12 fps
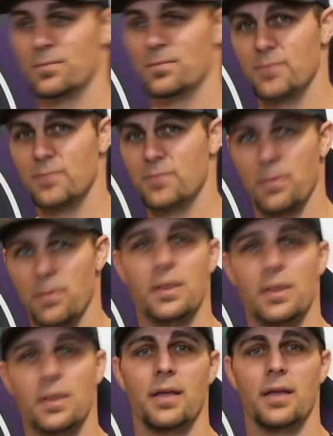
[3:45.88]

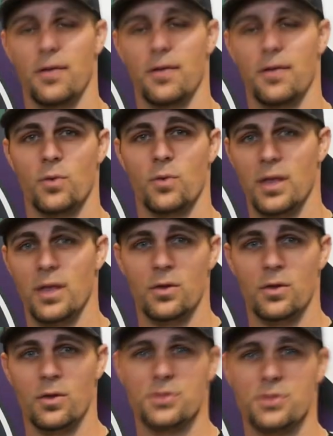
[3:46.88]
Typically, after we get
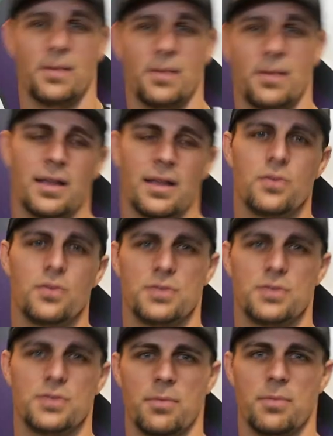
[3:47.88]
loose, I like to do
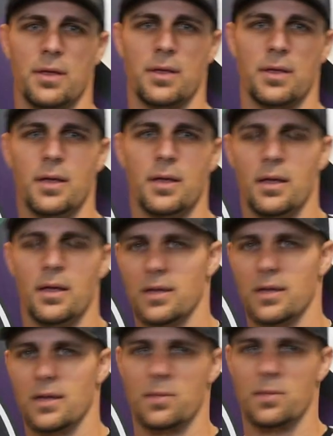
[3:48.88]
something to get
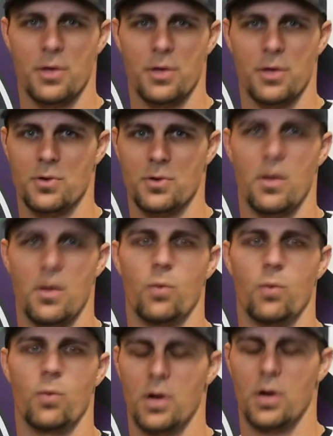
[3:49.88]
the players run around,
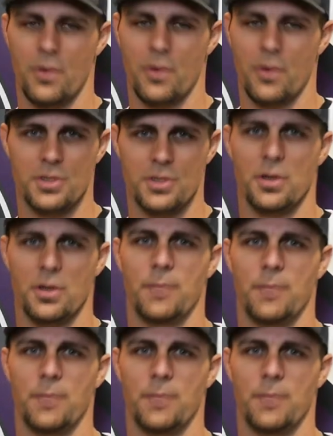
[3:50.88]
work on their agility.